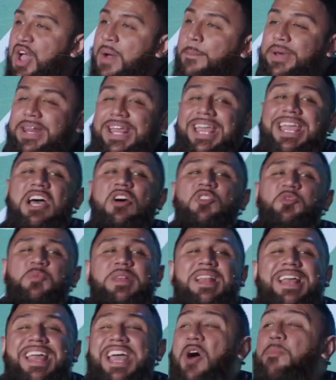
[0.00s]
but it helps
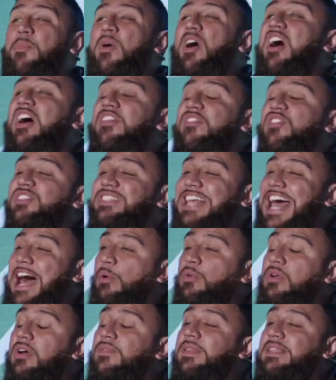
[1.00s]
me to help others
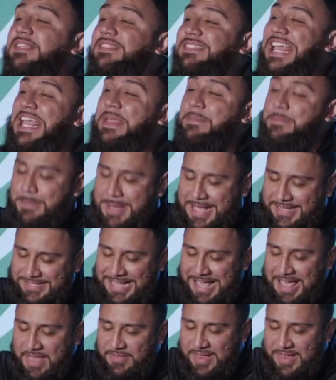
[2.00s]
out of the same mess